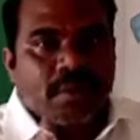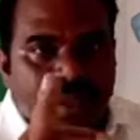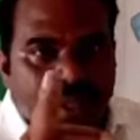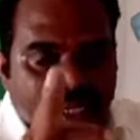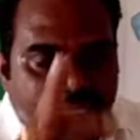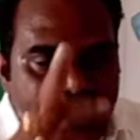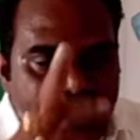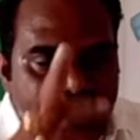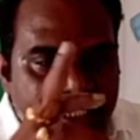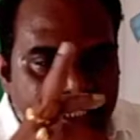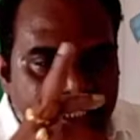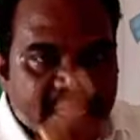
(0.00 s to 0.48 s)

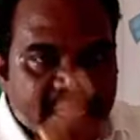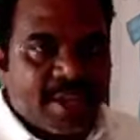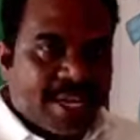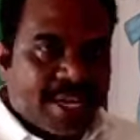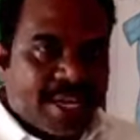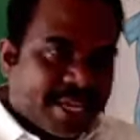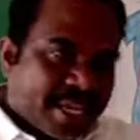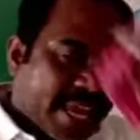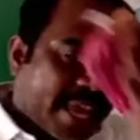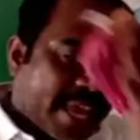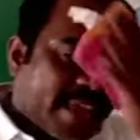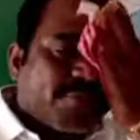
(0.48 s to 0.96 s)
Listen very
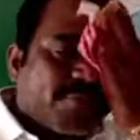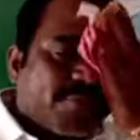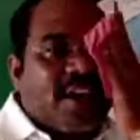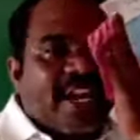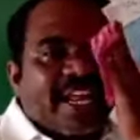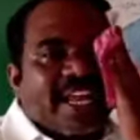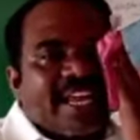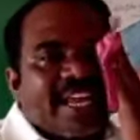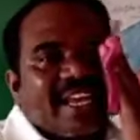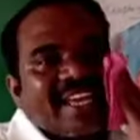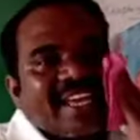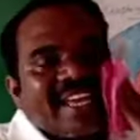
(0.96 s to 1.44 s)

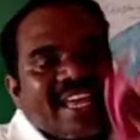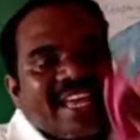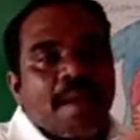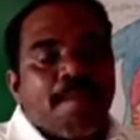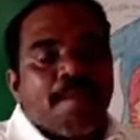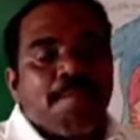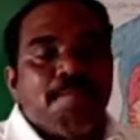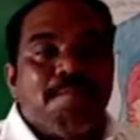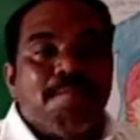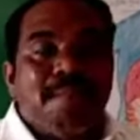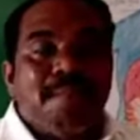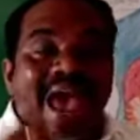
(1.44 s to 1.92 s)
carefully.
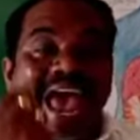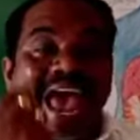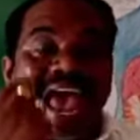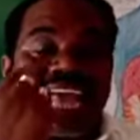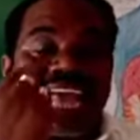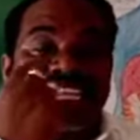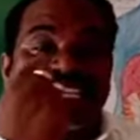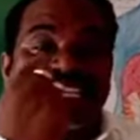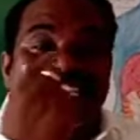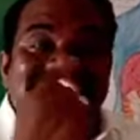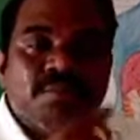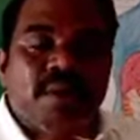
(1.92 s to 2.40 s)

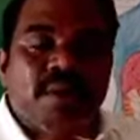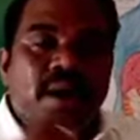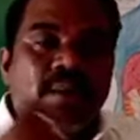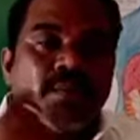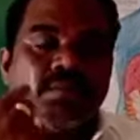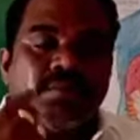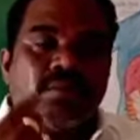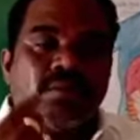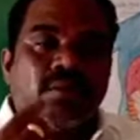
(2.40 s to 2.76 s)
Maximum